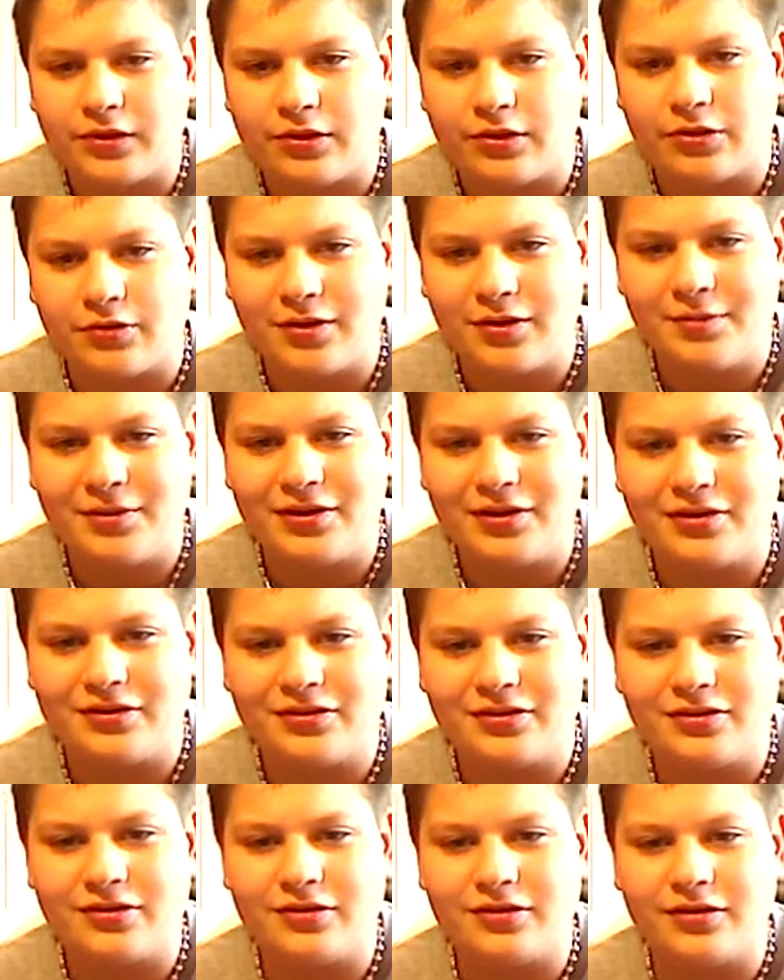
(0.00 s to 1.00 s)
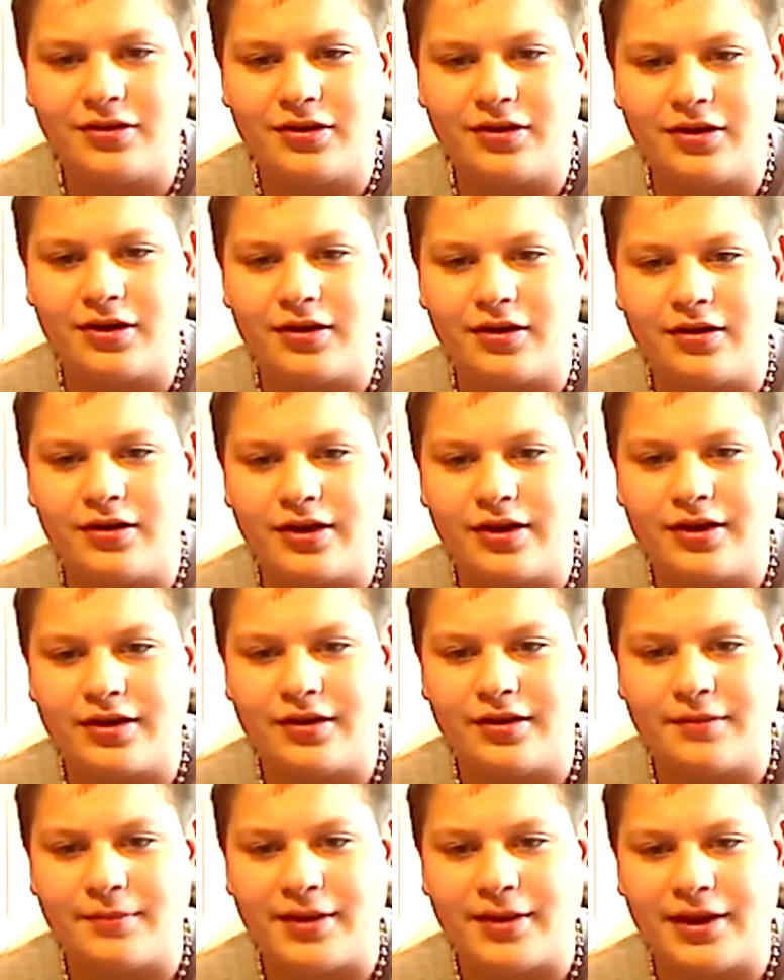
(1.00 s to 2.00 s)
3 minutes,
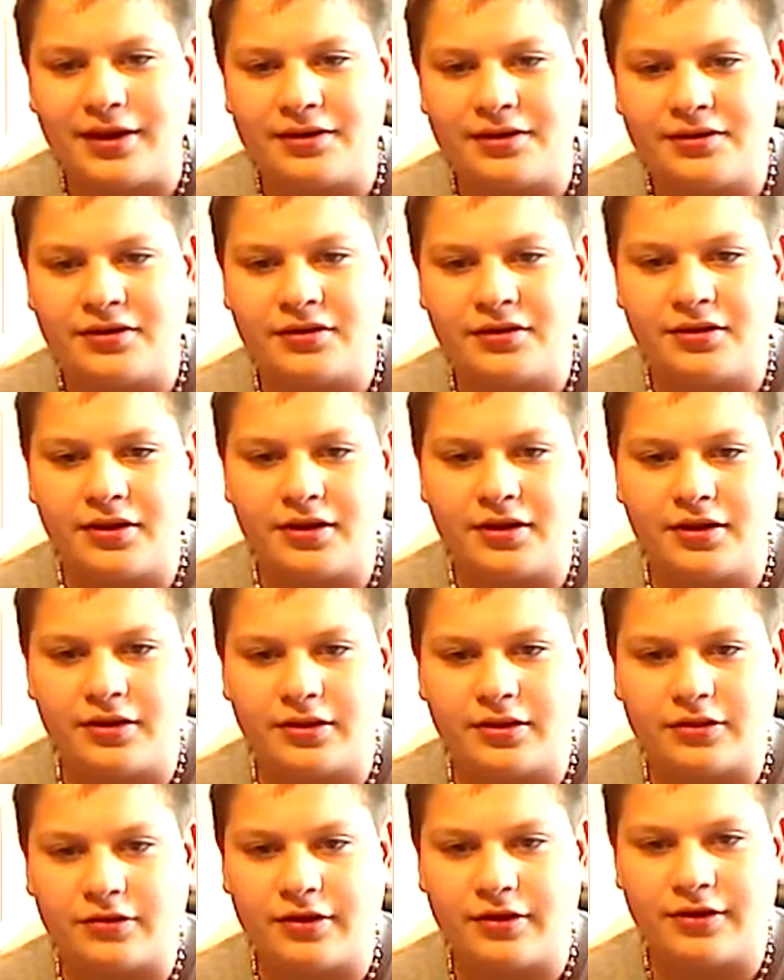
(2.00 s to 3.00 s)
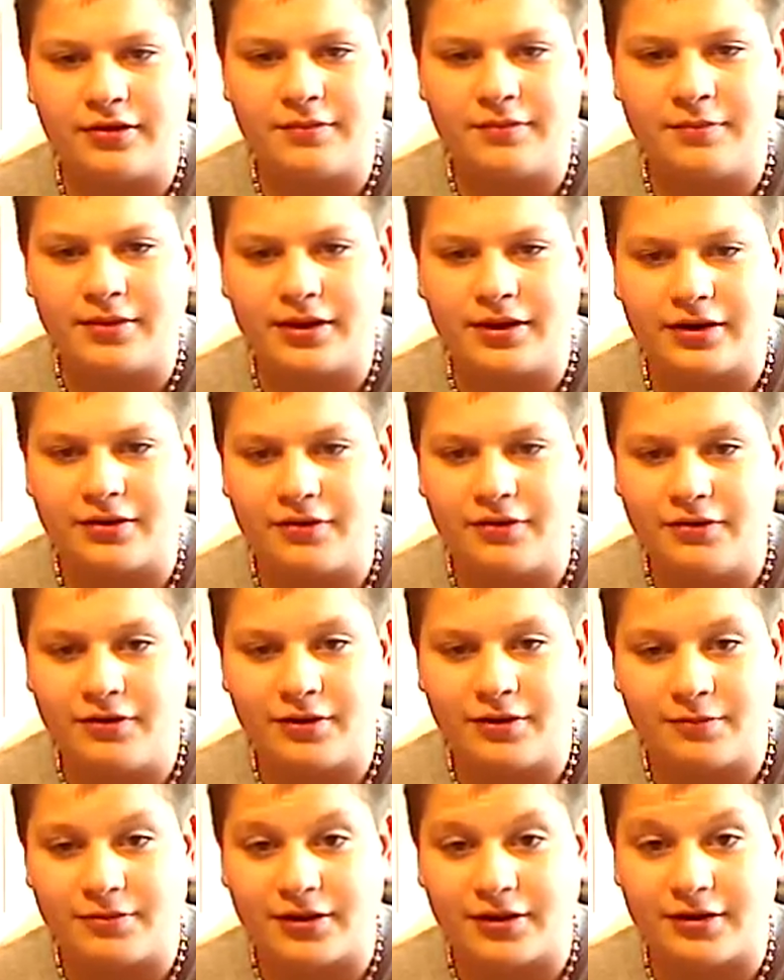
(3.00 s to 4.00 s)
into the match, the 3-minute crew
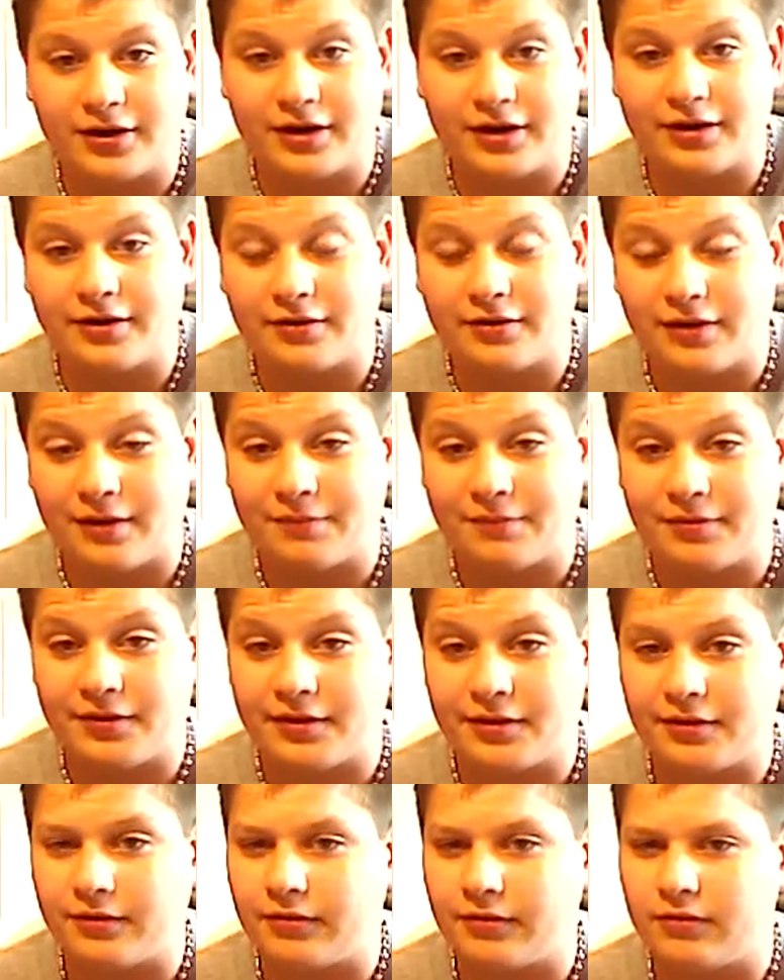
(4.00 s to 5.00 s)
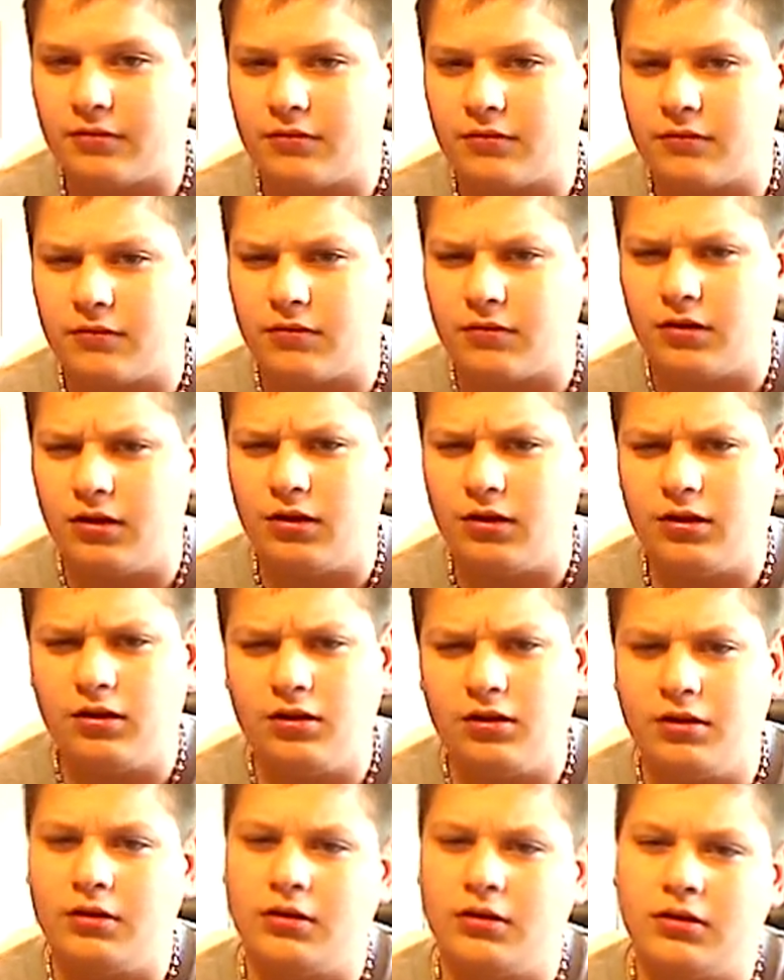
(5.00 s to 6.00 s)
comes out, and I'm thinking,
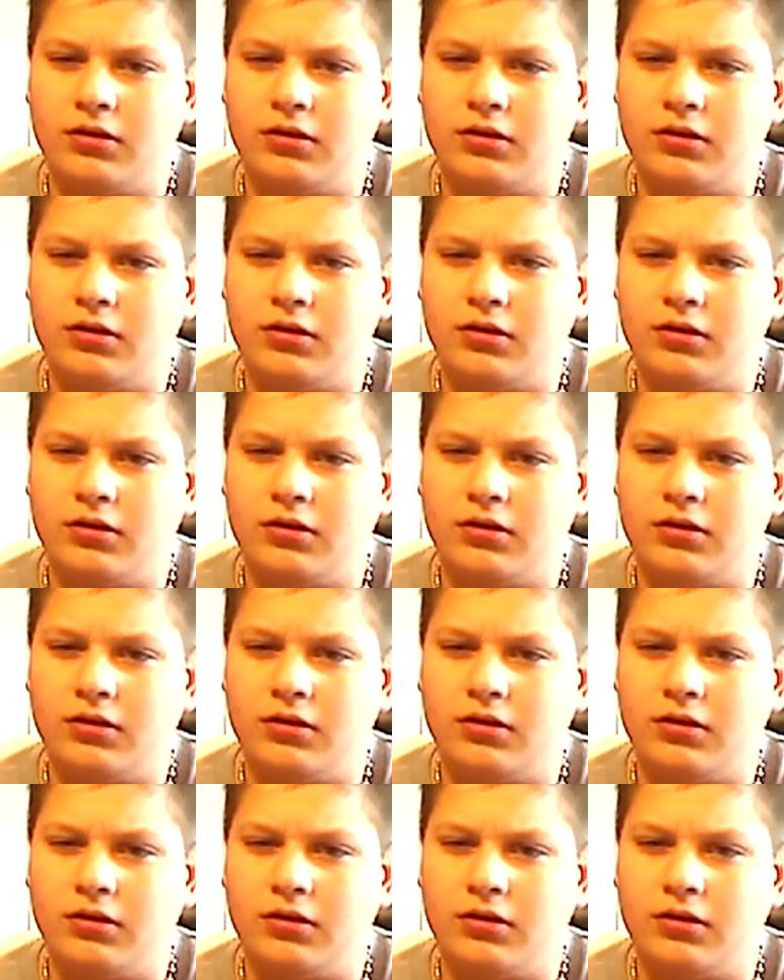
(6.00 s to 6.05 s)
what?